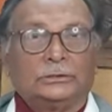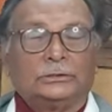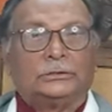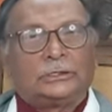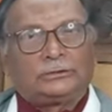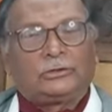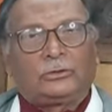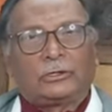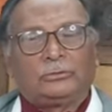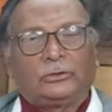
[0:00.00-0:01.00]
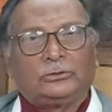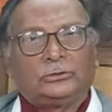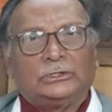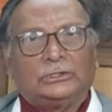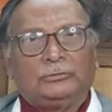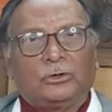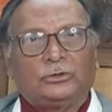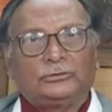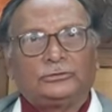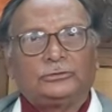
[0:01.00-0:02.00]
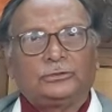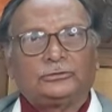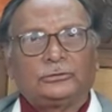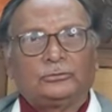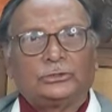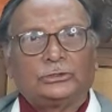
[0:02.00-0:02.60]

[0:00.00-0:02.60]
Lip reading: Let's now come down to early morning 16 December.